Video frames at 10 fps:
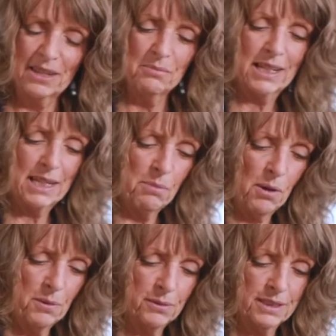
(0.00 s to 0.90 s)
then we're going to
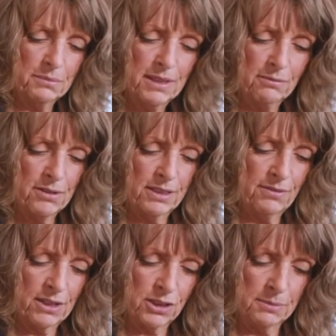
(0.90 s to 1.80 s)
pop on some of the roasted
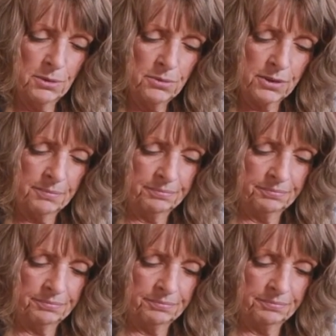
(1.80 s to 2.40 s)
vegetables.